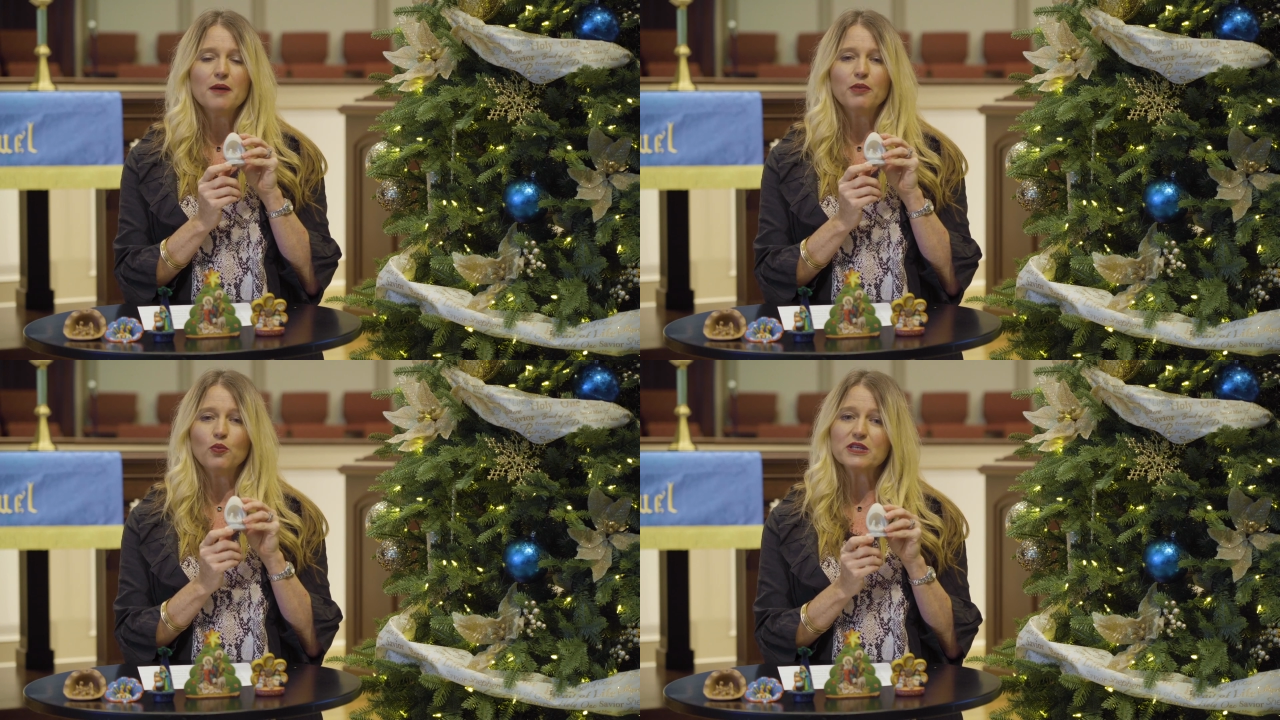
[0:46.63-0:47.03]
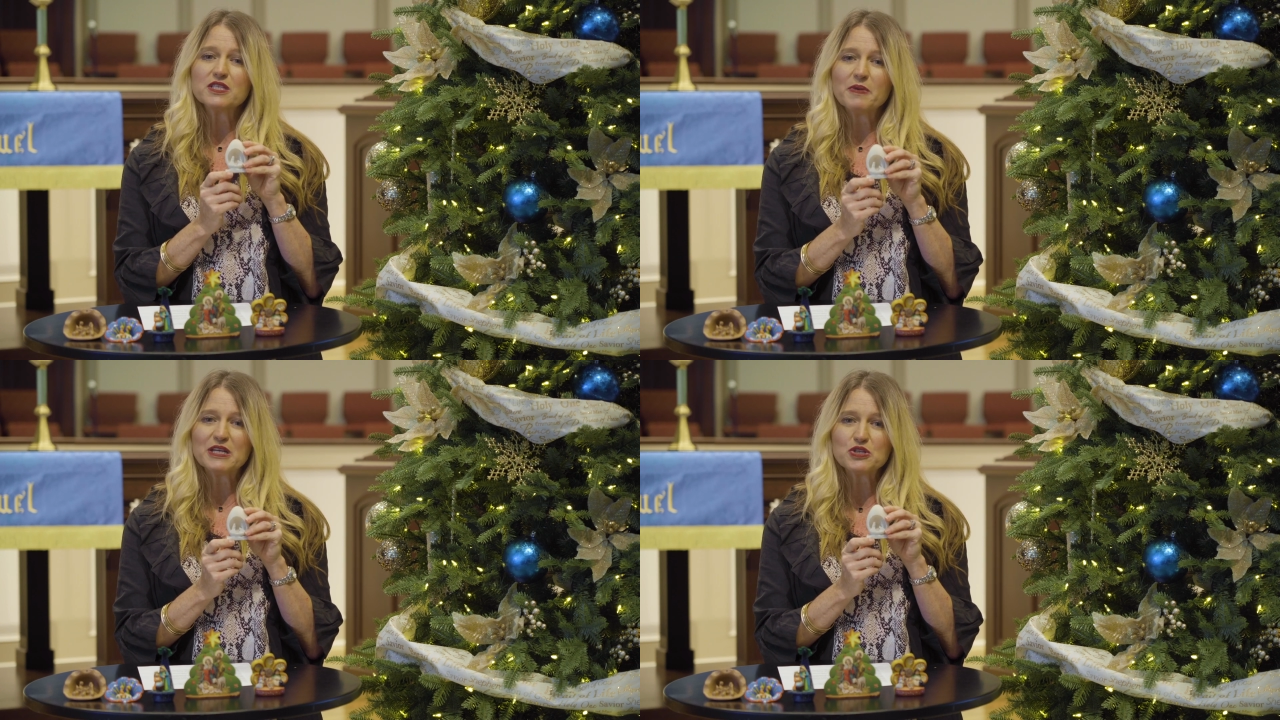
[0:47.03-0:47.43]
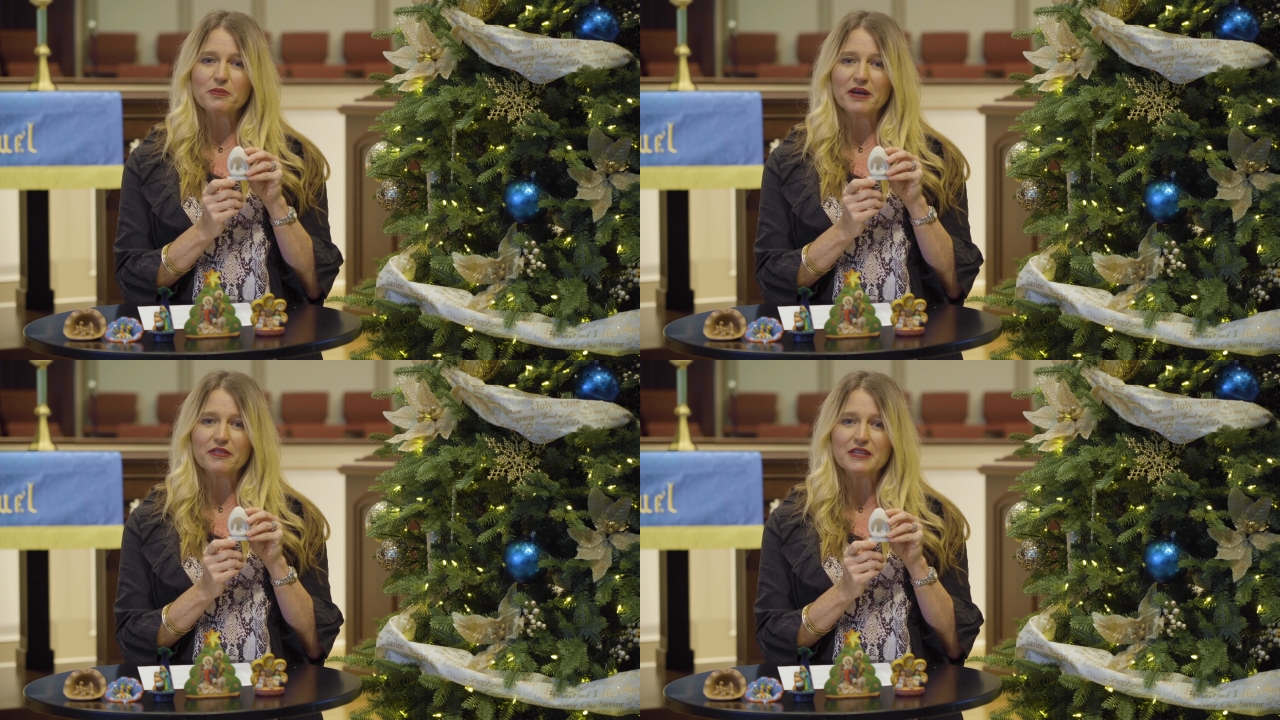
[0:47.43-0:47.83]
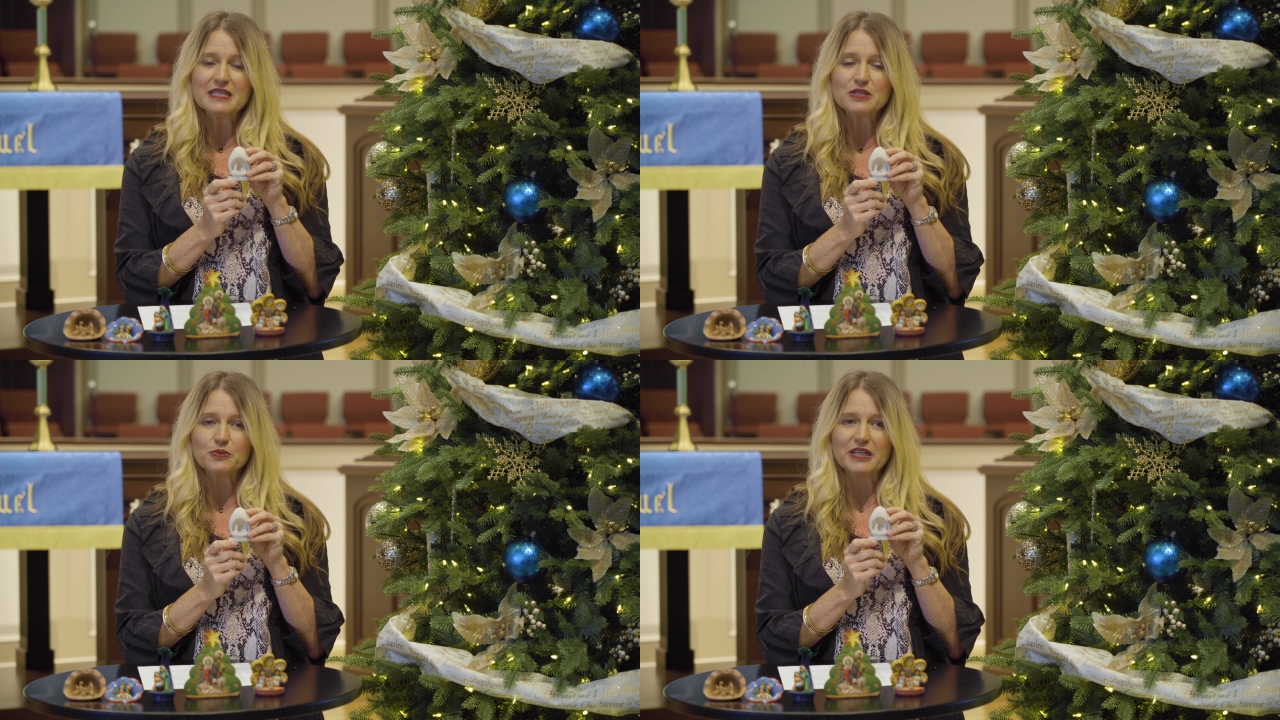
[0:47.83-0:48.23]
but what's special about
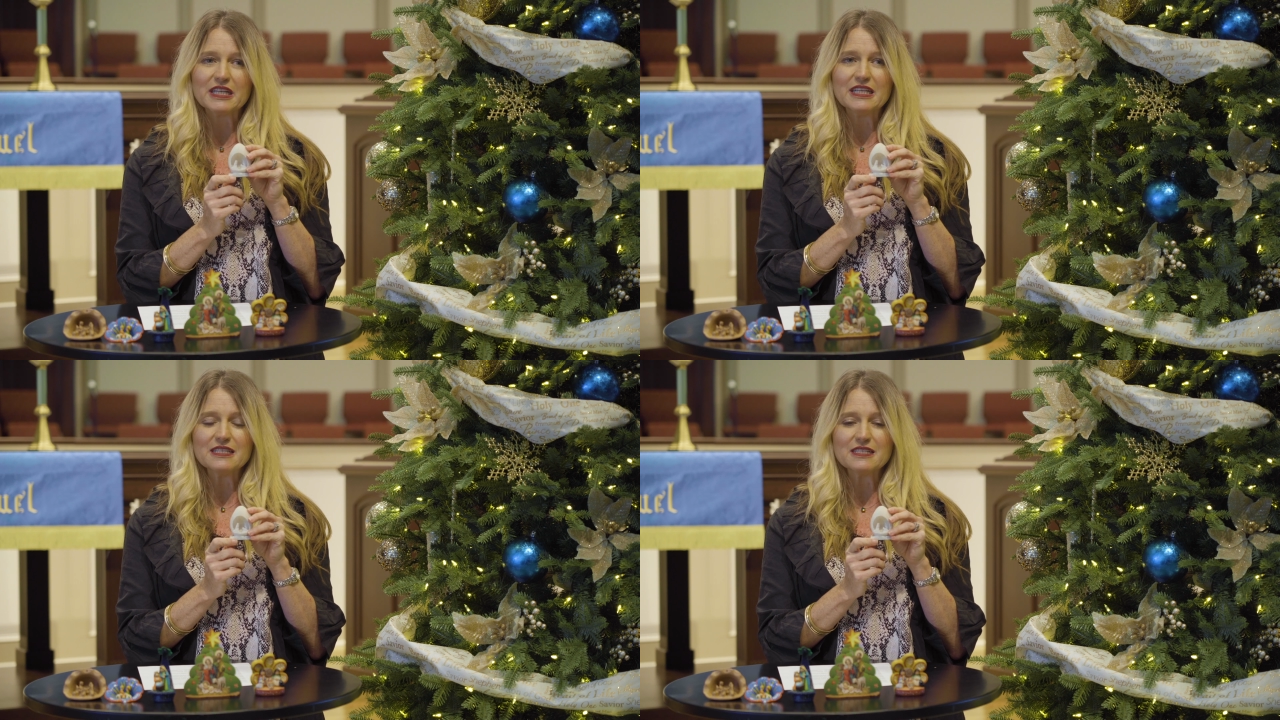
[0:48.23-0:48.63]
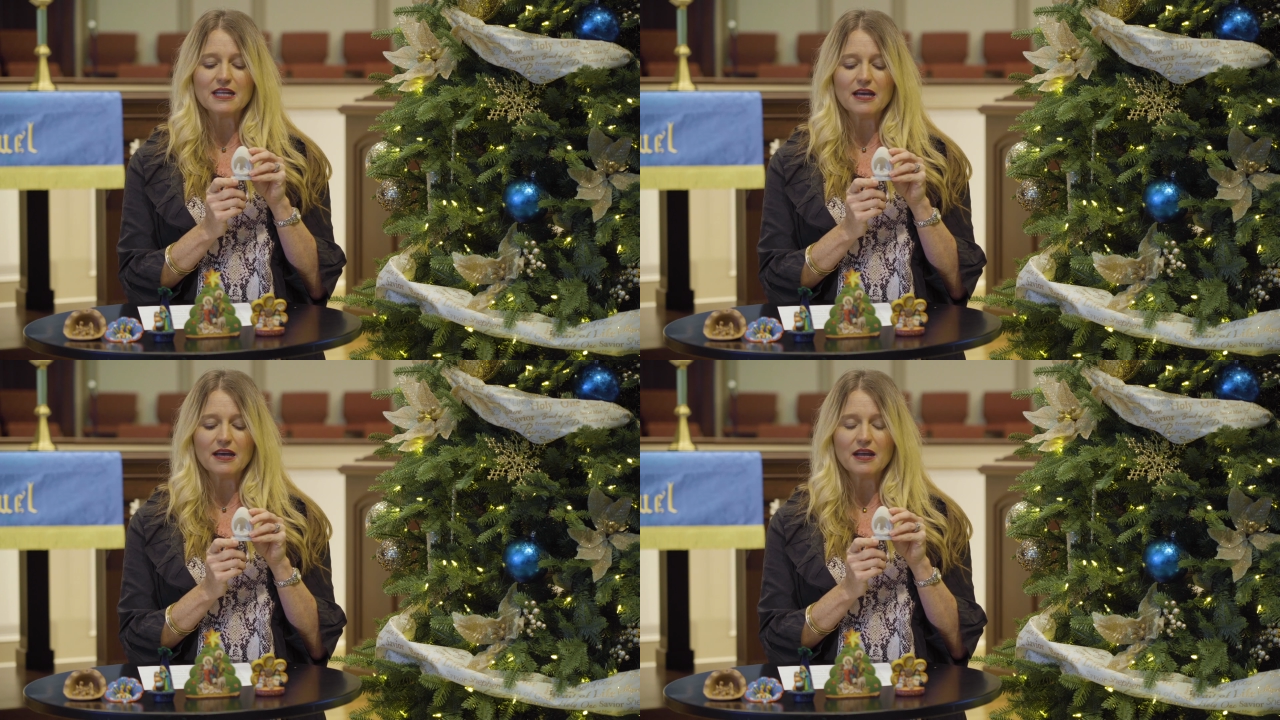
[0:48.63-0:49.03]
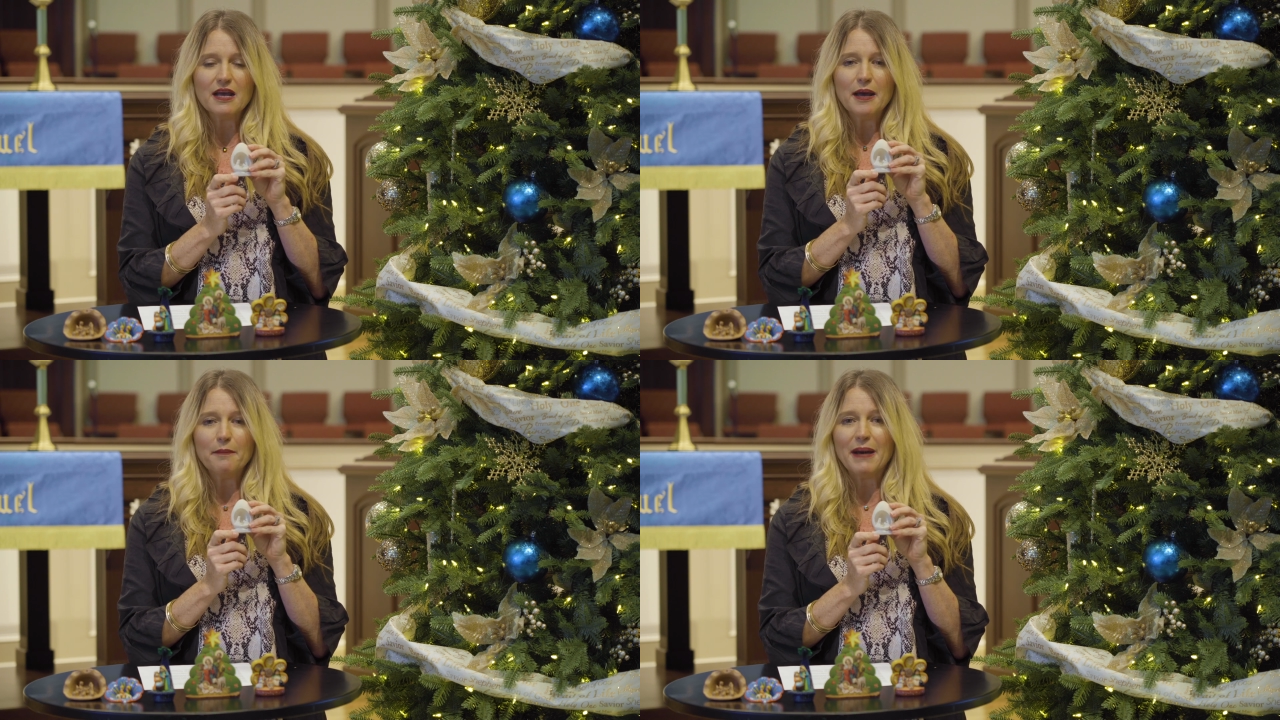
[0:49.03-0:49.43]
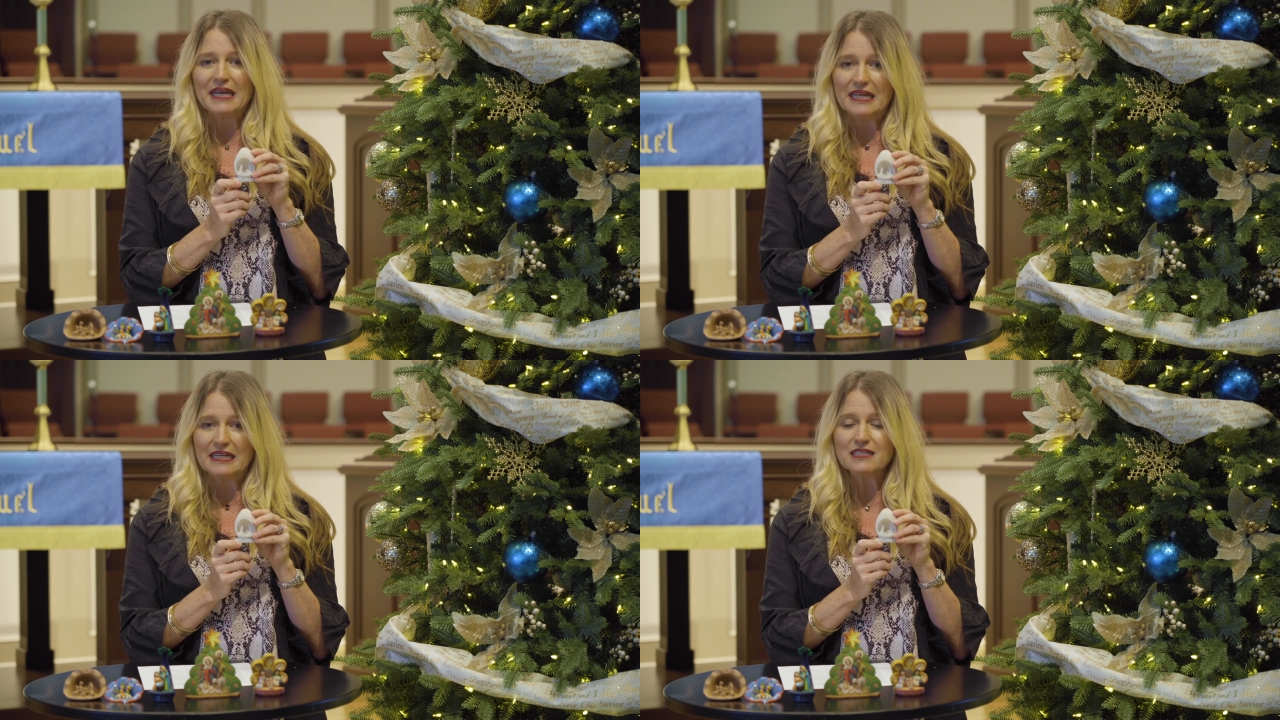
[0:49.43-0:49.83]
this one is that my
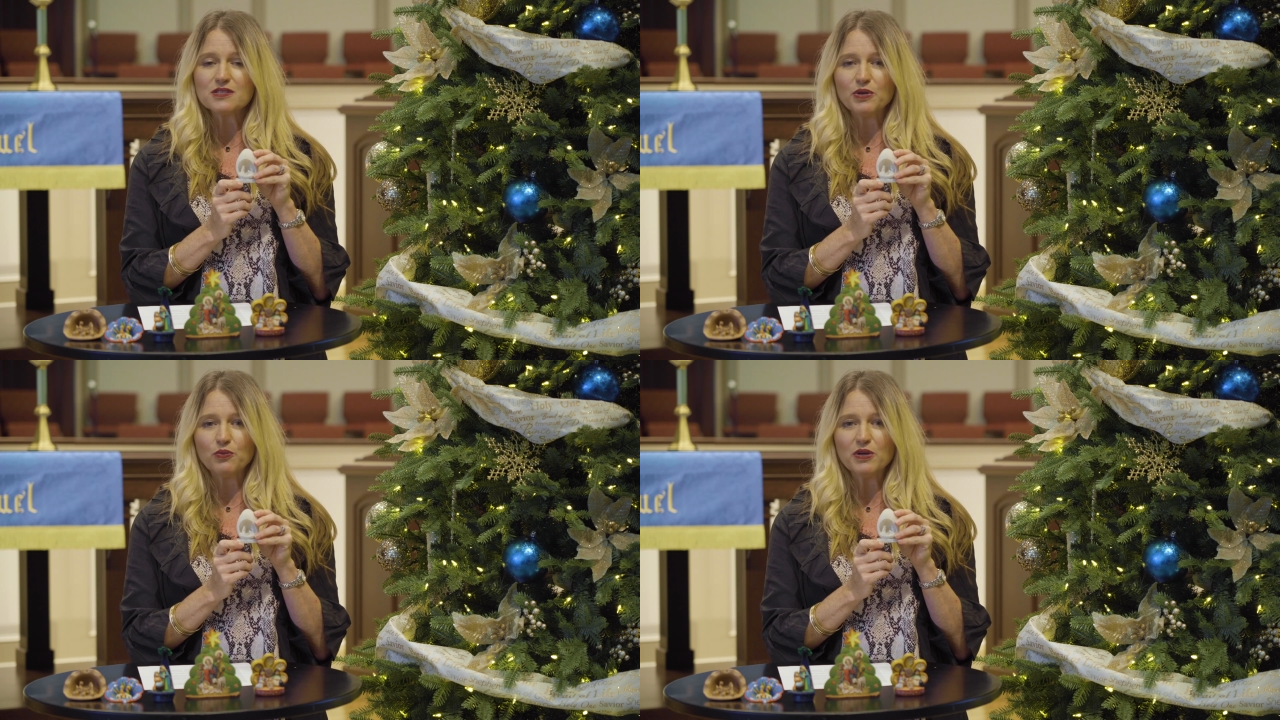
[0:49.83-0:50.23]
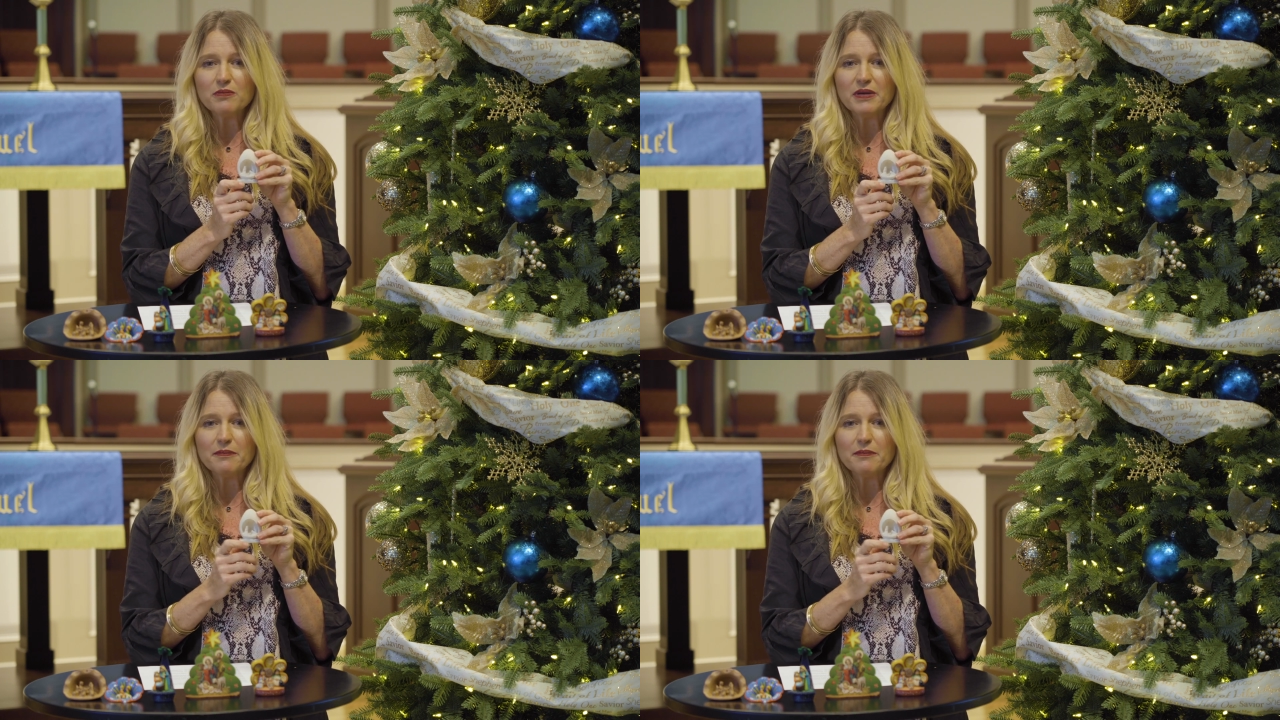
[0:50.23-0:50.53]
niece went with me.